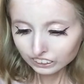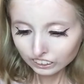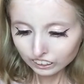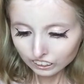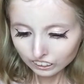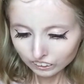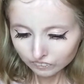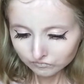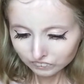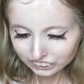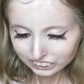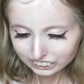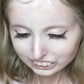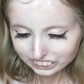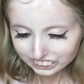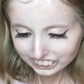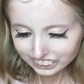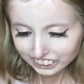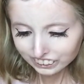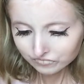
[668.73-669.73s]

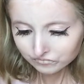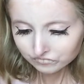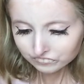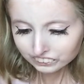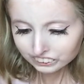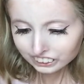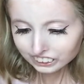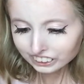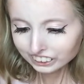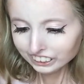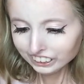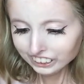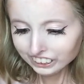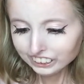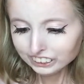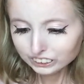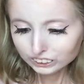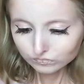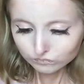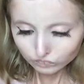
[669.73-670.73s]
Honestly, it
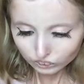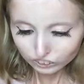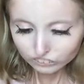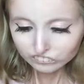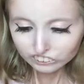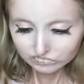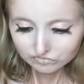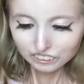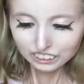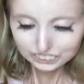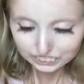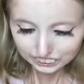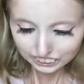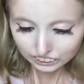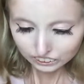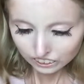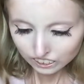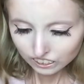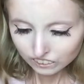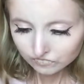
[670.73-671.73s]
is the perfect
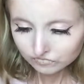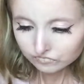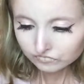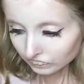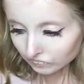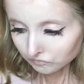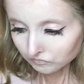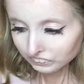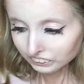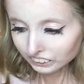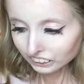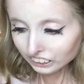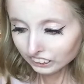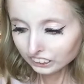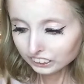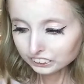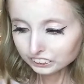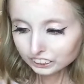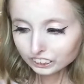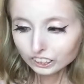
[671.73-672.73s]
mascara
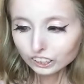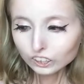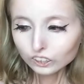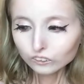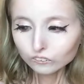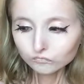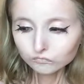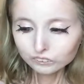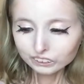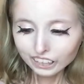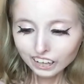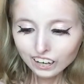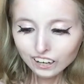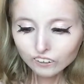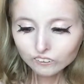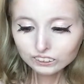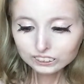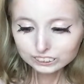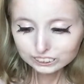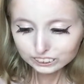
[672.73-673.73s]
because what I
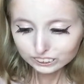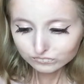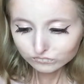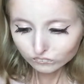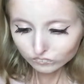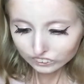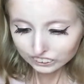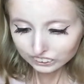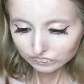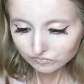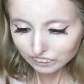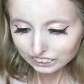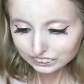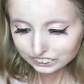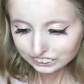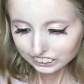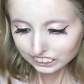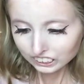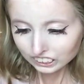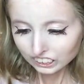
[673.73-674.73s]
always look for in a
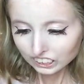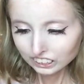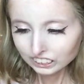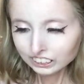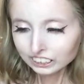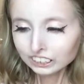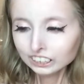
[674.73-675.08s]
mascara